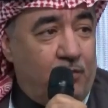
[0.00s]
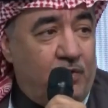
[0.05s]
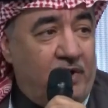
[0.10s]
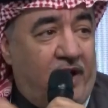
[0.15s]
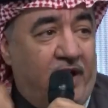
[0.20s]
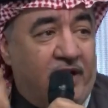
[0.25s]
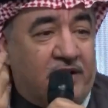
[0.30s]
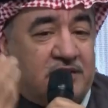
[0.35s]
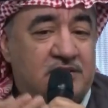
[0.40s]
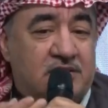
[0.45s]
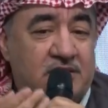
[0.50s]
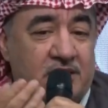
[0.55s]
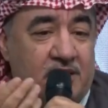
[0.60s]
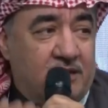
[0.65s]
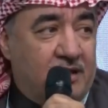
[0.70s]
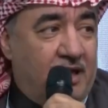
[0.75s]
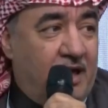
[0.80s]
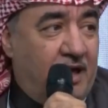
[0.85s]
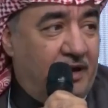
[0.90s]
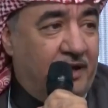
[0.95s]
what we
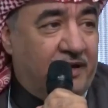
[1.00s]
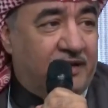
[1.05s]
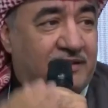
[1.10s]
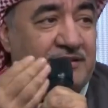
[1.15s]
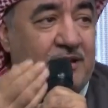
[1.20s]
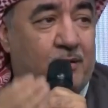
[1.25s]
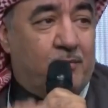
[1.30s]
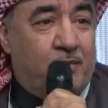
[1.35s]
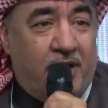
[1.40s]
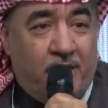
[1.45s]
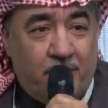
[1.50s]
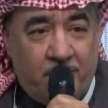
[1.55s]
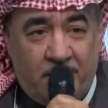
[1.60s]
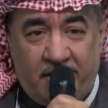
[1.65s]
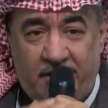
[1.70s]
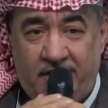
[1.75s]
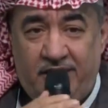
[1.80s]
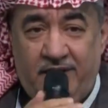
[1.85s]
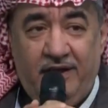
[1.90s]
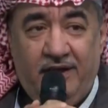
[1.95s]
are trying to
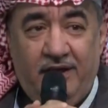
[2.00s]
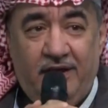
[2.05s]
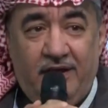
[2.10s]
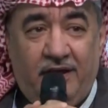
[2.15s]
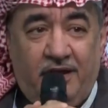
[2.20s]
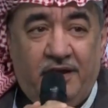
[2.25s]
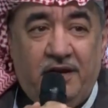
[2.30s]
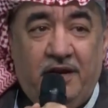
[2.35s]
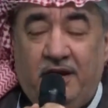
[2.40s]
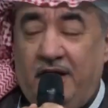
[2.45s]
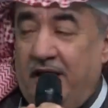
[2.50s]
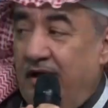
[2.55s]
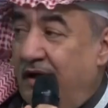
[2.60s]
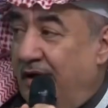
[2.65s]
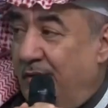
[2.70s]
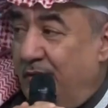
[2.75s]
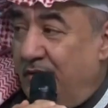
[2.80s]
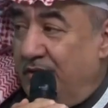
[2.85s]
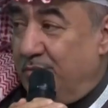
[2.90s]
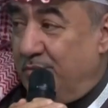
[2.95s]
do is totally
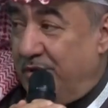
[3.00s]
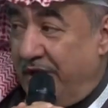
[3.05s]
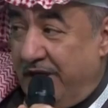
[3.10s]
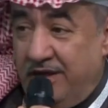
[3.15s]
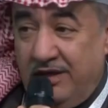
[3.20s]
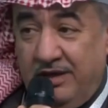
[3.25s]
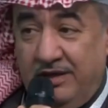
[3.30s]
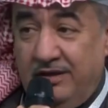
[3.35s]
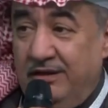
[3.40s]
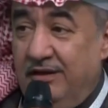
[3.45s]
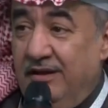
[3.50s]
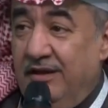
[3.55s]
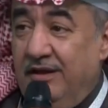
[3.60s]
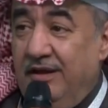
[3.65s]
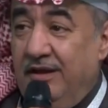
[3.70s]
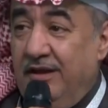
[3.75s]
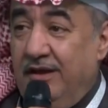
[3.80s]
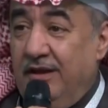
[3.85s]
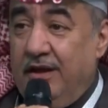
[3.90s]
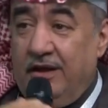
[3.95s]
different.
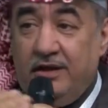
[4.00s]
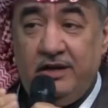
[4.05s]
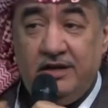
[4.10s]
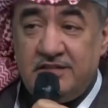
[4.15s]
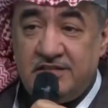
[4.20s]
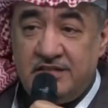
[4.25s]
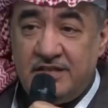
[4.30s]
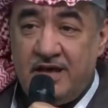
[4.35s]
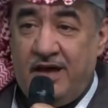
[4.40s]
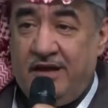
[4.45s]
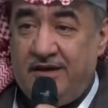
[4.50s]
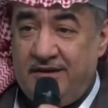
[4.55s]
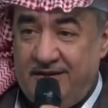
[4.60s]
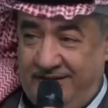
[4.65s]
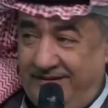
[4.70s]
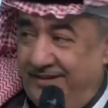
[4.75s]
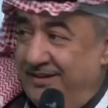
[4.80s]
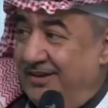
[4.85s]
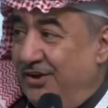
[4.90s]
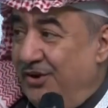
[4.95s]
We are
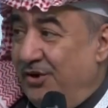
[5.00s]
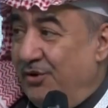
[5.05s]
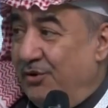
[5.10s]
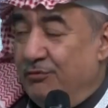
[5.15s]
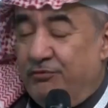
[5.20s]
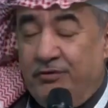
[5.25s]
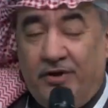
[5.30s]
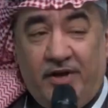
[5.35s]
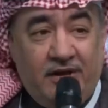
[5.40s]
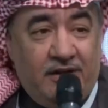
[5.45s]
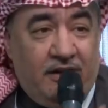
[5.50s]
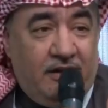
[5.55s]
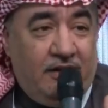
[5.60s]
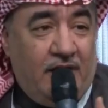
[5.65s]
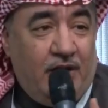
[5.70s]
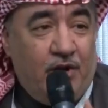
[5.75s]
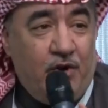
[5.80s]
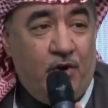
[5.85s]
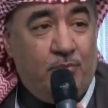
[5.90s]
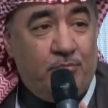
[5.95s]
trying to
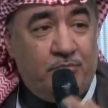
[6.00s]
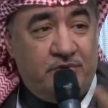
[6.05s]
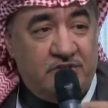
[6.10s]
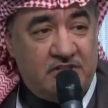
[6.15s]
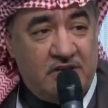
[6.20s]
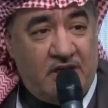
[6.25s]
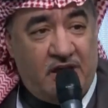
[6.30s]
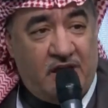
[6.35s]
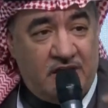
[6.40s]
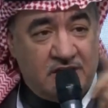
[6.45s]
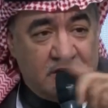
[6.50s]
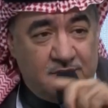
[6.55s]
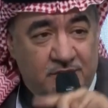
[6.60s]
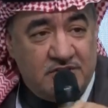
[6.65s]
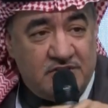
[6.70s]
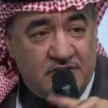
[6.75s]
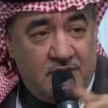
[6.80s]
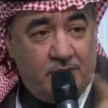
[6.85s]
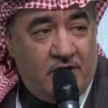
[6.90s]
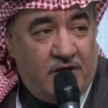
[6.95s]
show what
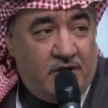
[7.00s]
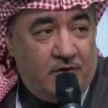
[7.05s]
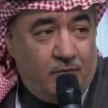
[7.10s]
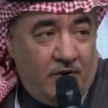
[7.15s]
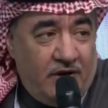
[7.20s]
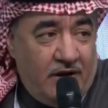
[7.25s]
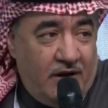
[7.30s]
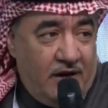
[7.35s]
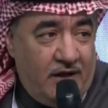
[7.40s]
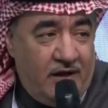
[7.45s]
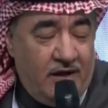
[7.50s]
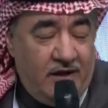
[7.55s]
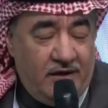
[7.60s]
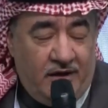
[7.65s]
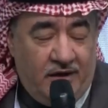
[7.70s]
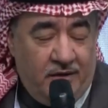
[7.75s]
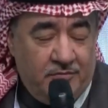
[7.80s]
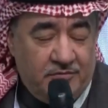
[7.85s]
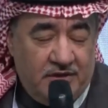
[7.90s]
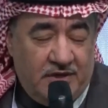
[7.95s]
happened.
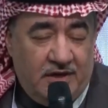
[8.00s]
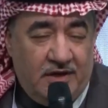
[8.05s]
And